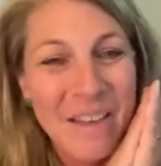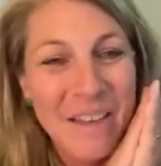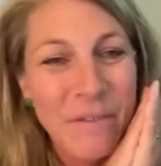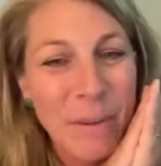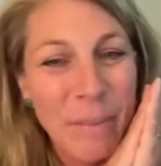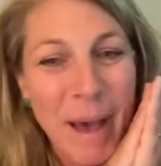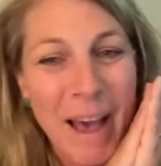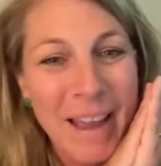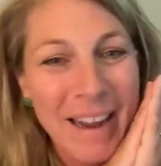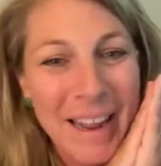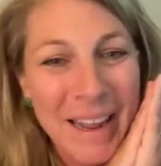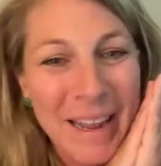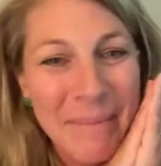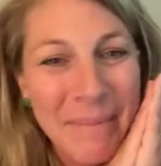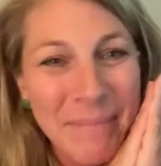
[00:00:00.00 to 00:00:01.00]

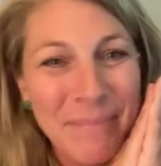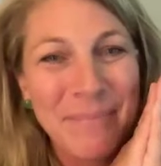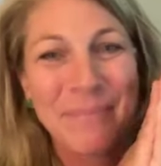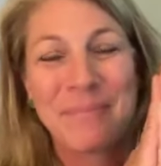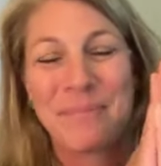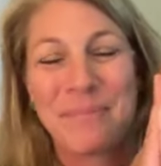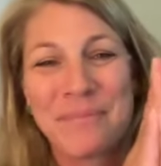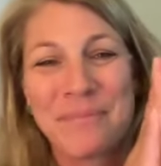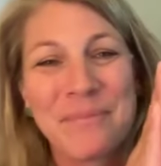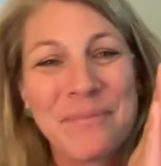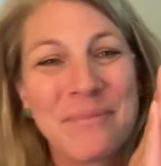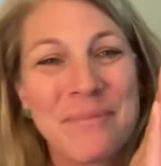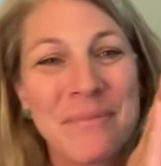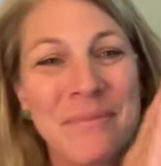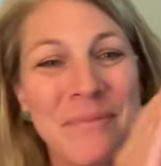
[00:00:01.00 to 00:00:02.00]
Awesome. Okay.
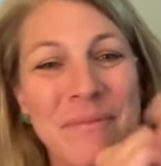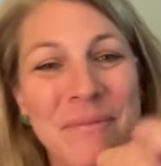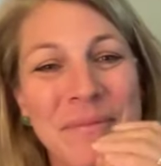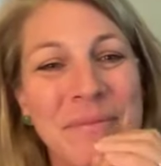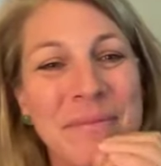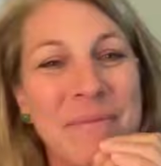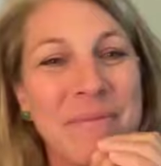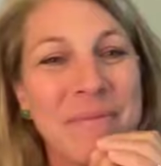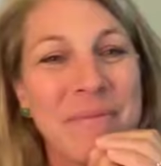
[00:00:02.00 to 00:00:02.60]
Thank you